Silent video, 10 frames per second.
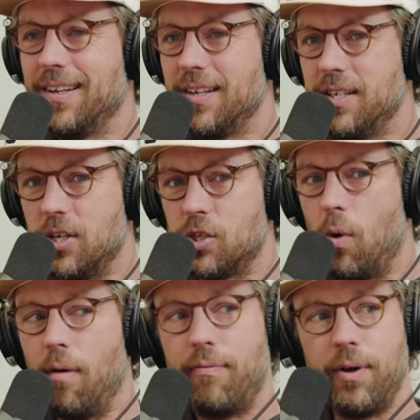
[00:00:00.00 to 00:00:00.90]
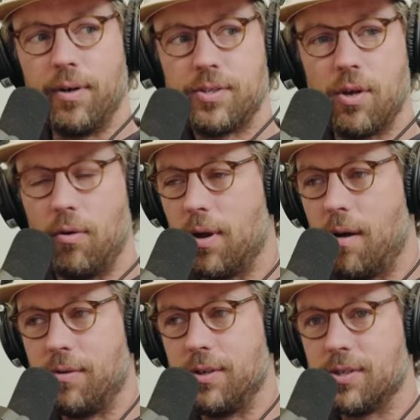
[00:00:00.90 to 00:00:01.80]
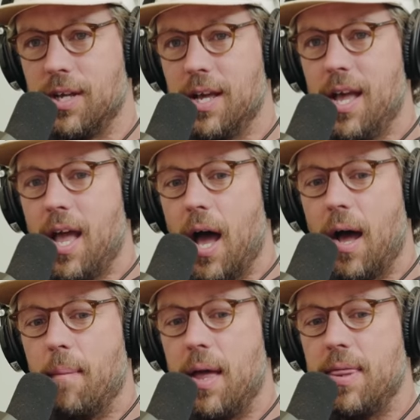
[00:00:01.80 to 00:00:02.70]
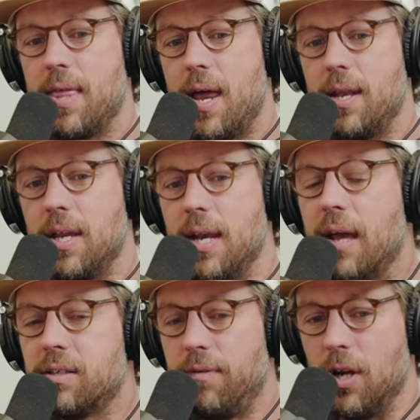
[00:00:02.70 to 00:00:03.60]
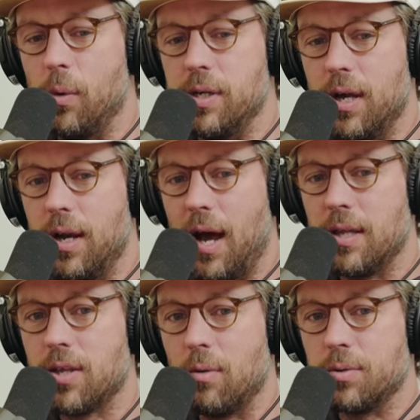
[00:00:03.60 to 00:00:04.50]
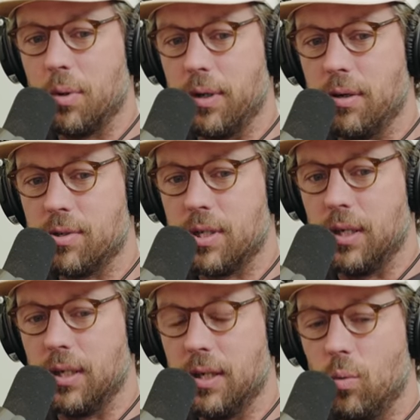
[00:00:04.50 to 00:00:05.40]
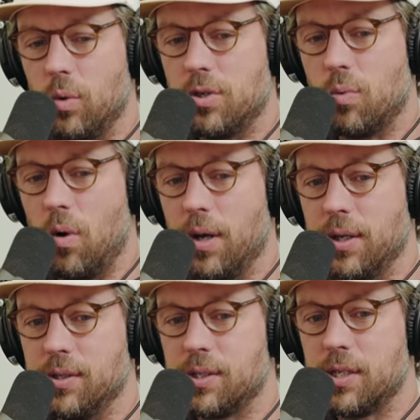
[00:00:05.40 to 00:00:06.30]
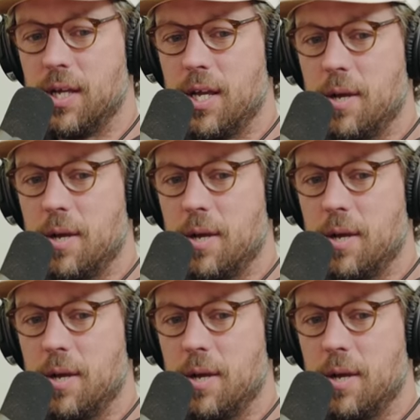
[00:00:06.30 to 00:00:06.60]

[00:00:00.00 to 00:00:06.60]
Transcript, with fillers: you. Yeah, just 12 footers, total confidence. Um, and then the next video we did, I thought was really interesting, which was